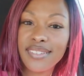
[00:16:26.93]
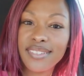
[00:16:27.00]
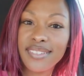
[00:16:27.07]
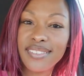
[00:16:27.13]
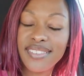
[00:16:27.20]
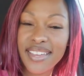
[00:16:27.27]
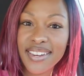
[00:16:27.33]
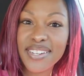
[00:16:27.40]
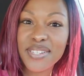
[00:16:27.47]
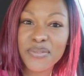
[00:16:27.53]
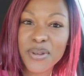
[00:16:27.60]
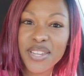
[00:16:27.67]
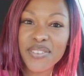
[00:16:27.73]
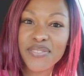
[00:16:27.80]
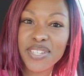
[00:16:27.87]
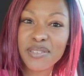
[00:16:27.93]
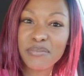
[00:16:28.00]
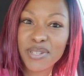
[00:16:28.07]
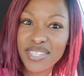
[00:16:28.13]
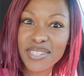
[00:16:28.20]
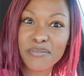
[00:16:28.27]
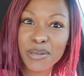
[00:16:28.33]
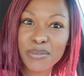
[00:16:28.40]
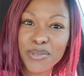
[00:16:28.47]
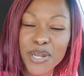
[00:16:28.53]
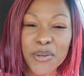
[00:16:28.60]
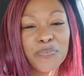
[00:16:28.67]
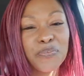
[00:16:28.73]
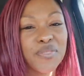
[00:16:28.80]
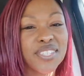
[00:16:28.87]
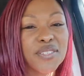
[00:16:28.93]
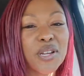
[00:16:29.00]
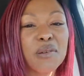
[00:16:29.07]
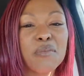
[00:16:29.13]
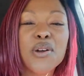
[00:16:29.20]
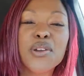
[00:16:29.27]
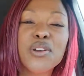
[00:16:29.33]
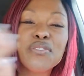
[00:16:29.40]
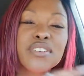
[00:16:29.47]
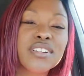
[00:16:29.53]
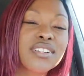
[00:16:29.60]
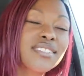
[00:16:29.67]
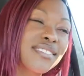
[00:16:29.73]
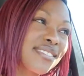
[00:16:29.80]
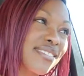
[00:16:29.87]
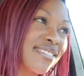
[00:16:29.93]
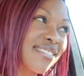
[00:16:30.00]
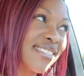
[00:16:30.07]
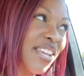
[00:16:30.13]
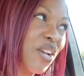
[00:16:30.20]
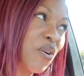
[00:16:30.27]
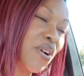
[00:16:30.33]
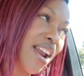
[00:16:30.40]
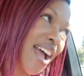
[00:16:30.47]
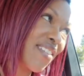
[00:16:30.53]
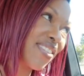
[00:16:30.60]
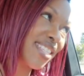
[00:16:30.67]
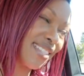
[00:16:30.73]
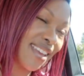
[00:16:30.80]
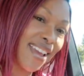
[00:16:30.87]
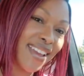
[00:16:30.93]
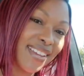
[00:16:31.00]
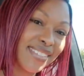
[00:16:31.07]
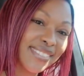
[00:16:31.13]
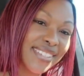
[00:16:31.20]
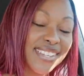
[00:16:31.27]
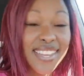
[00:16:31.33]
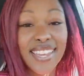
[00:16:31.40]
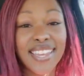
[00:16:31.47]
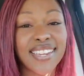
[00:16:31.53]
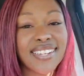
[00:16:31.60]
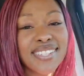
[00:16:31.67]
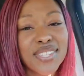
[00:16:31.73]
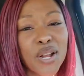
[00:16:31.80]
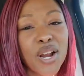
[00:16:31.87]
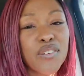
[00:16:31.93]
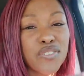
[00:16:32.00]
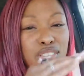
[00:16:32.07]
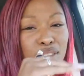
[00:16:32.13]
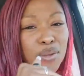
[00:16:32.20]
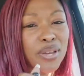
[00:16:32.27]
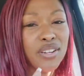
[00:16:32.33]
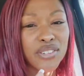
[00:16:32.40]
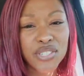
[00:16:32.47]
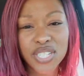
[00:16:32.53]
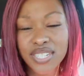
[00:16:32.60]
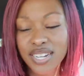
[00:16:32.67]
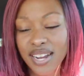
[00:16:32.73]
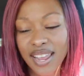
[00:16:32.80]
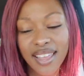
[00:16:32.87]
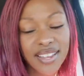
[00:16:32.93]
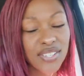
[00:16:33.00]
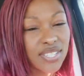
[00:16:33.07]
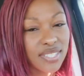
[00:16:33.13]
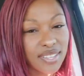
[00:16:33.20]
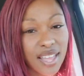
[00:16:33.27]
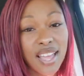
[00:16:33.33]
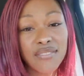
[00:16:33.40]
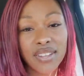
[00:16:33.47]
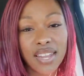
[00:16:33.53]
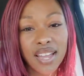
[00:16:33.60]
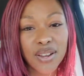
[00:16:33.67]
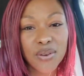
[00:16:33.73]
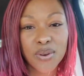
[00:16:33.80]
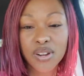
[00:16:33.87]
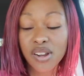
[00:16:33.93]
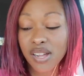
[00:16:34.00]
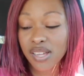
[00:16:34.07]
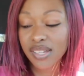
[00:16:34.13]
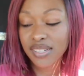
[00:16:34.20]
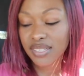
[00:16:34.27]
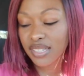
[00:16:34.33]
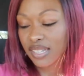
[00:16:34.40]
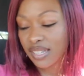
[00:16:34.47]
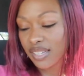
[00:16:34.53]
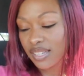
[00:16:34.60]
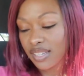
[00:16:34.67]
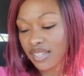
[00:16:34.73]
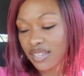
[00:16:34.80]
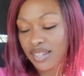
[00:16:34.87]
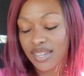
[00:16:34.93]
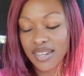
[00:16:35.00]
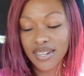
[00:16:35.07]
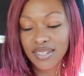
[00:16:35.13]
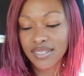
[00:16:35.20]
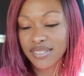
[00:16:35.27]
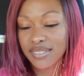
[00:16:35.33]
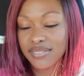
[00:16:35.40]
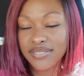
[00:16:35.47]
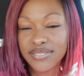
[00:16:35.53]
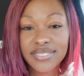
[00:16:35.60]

that it's relevant, but some people don't. So come on over, hear what I have to say. Again, sorry for the low energy today. I have a lot going on, a lot of